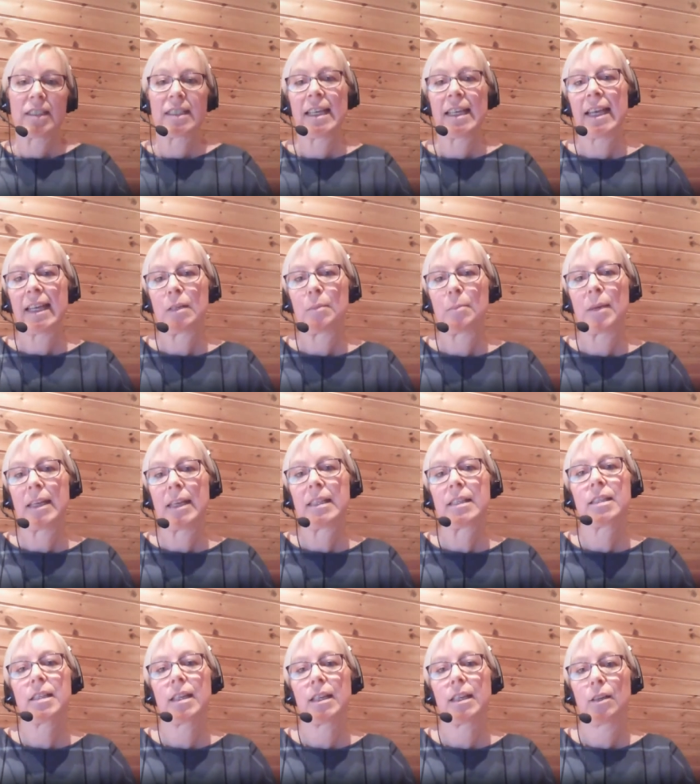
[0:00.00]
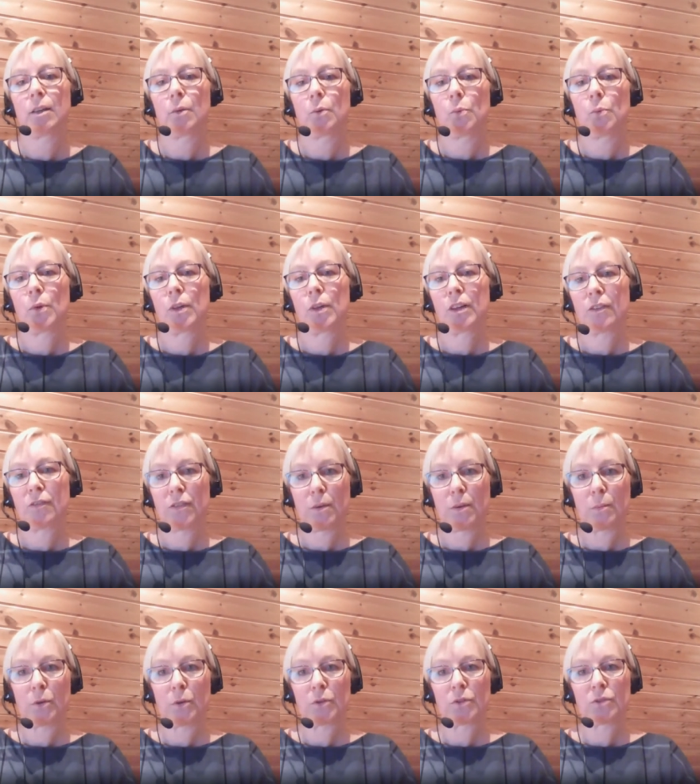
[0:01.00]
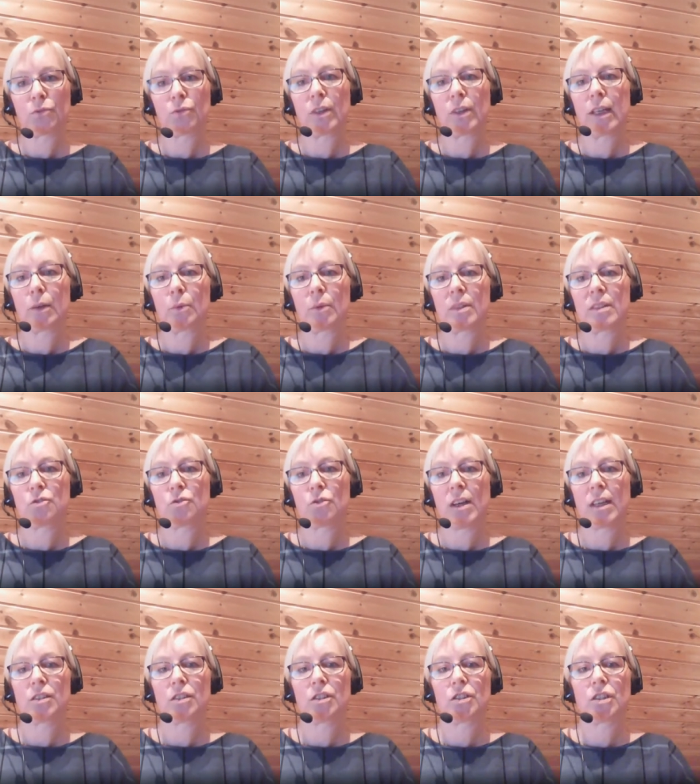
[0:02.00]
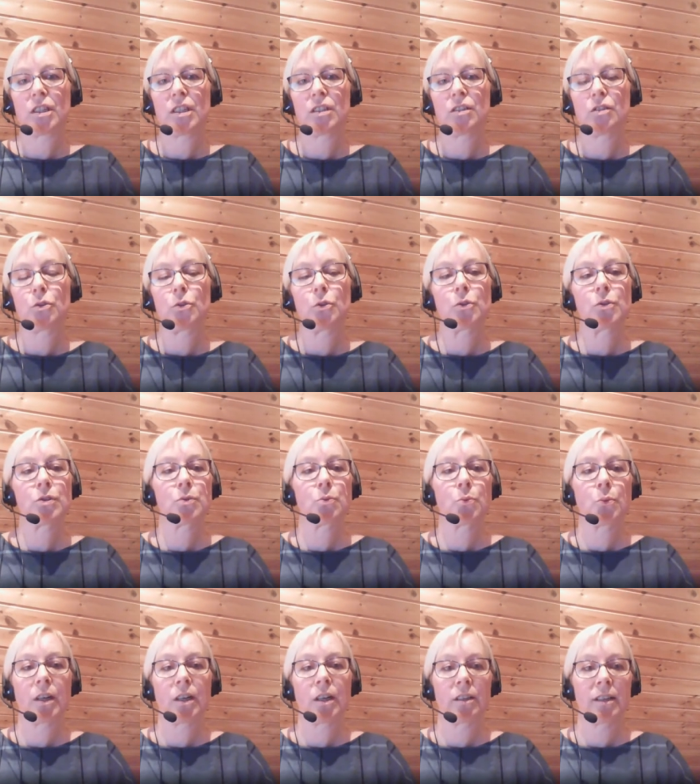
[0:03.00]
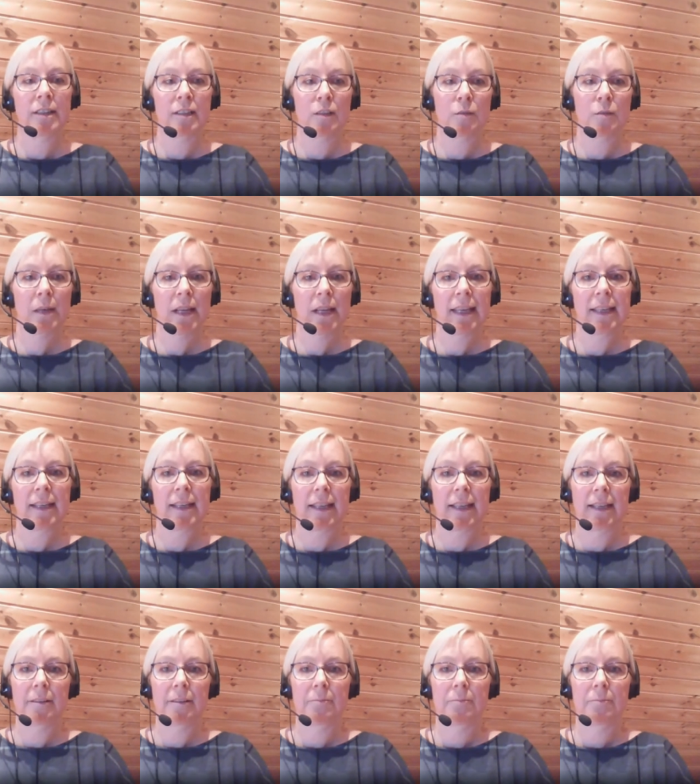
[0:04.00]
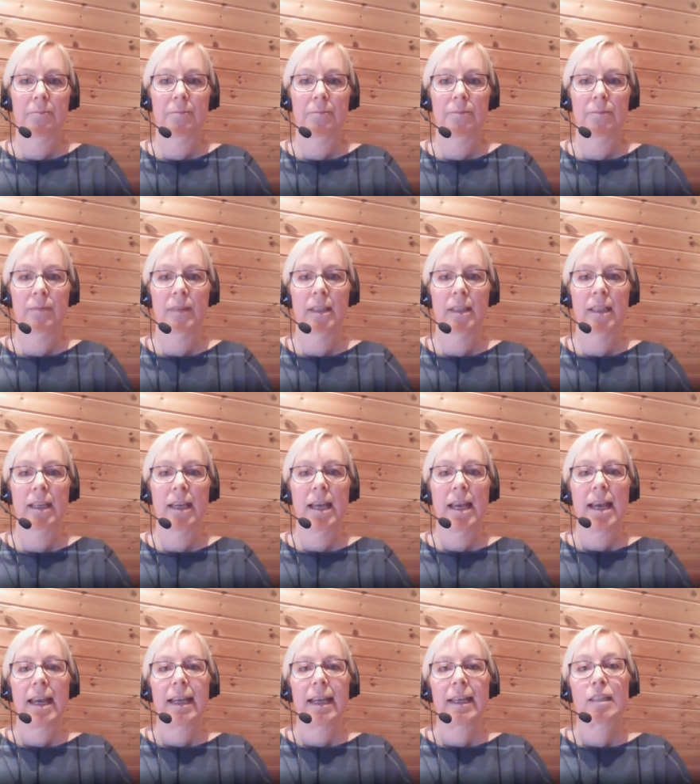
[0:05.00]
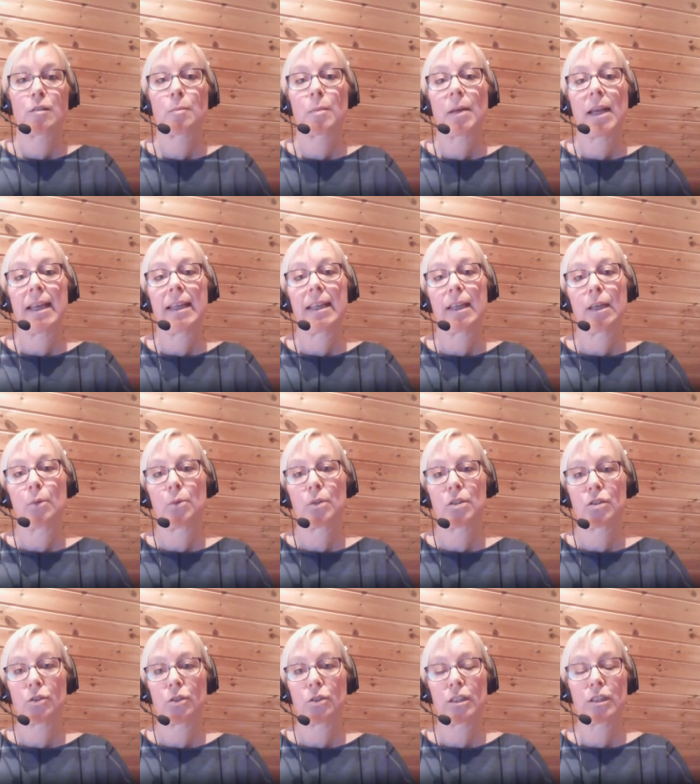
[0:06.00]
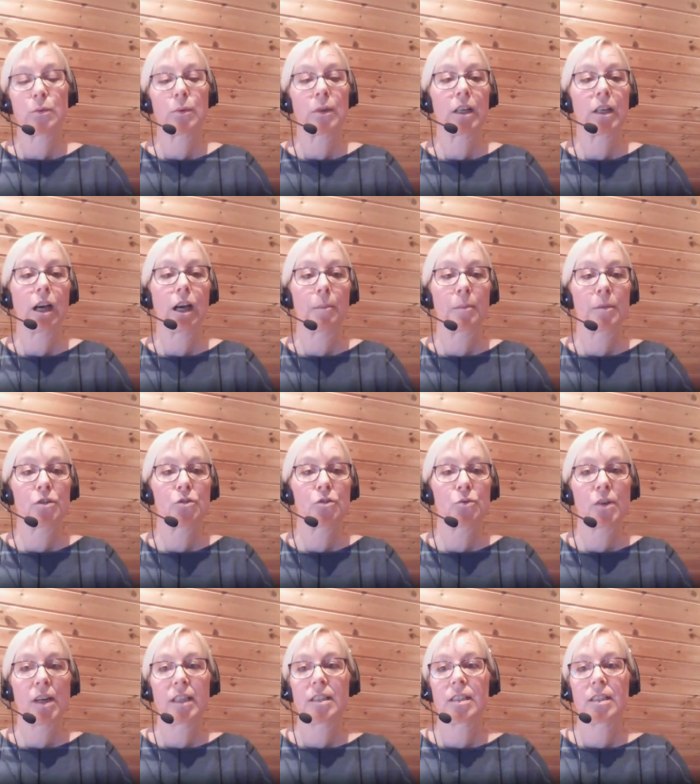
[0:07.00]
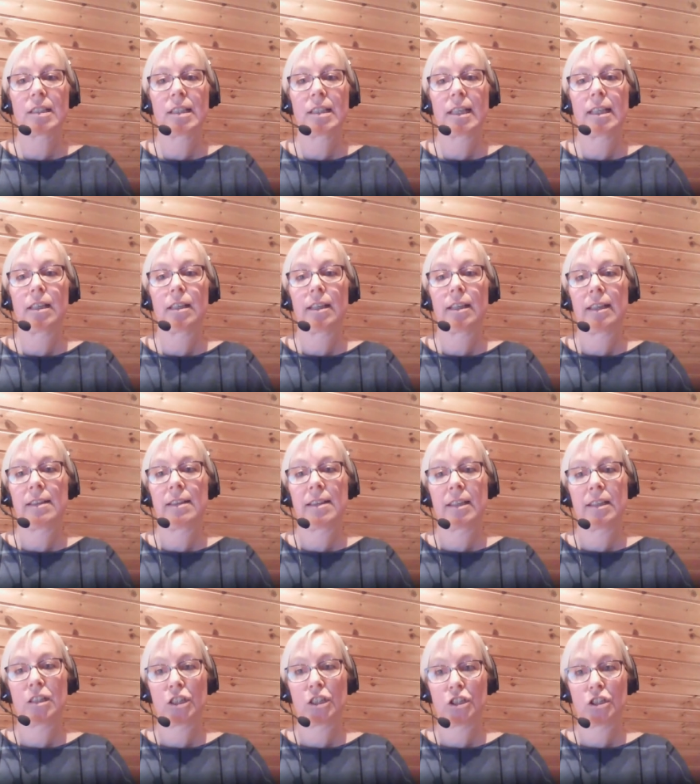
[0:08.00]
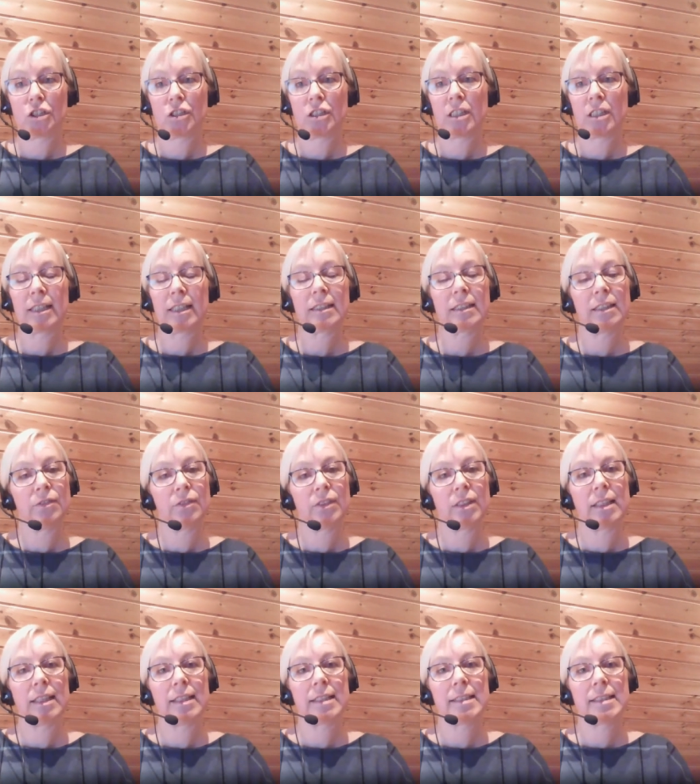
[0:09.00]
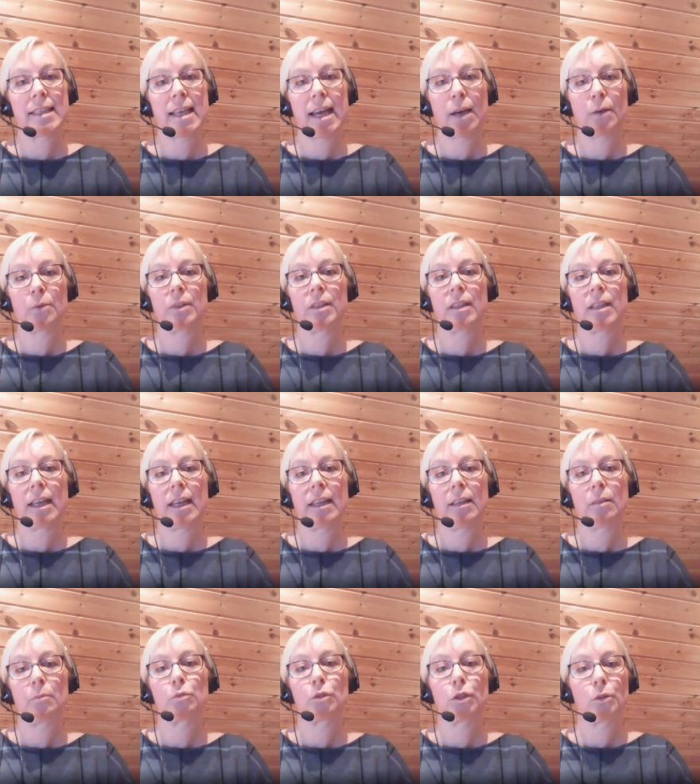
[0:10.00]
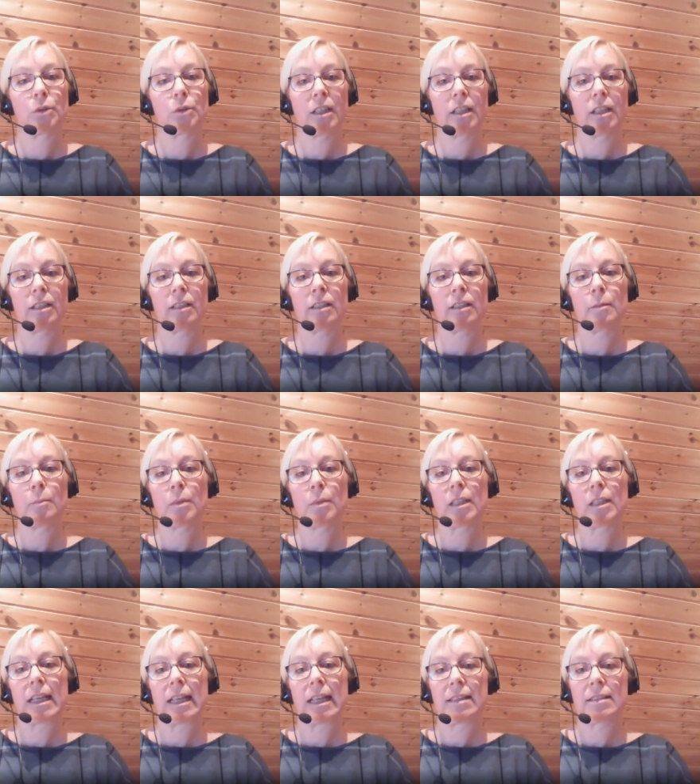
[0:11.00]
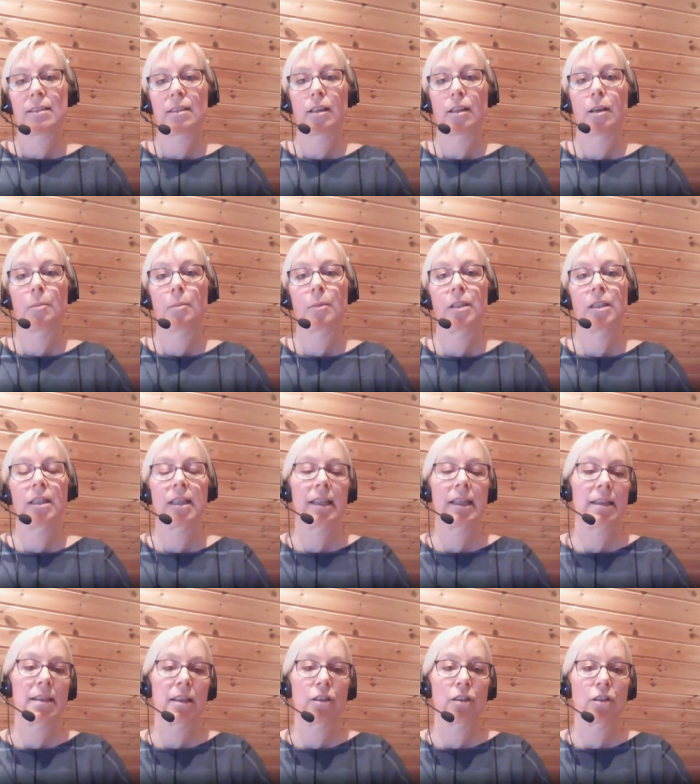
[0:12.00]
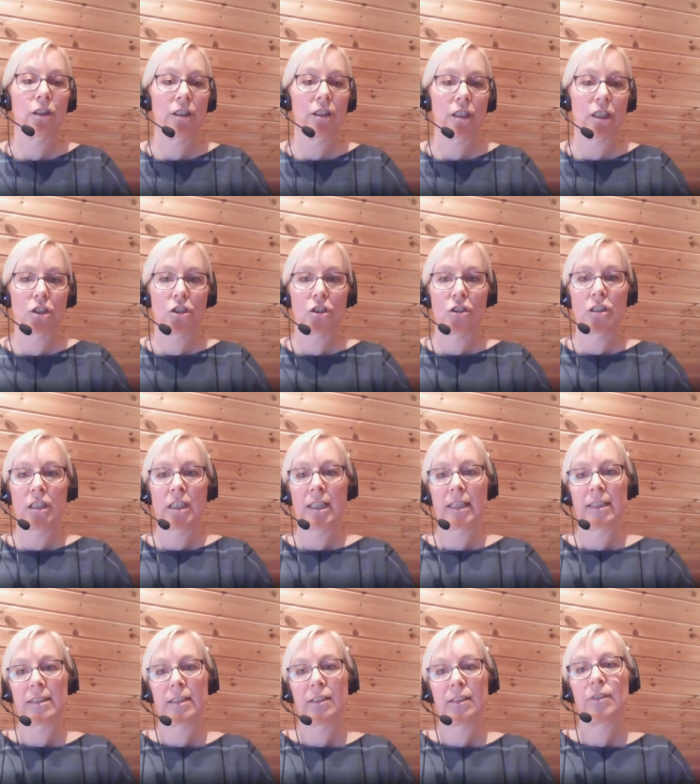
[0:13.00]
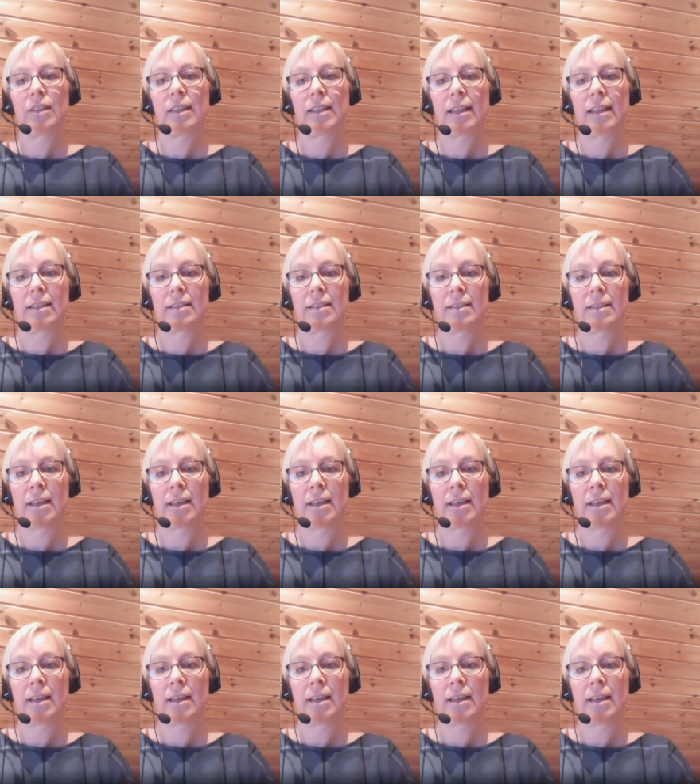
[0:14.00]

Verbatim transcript: animation, one of the most frequent strategies used were explaining. Explaining was also a common strategy in the digital activities sound and product, but less common in the non-digital activities,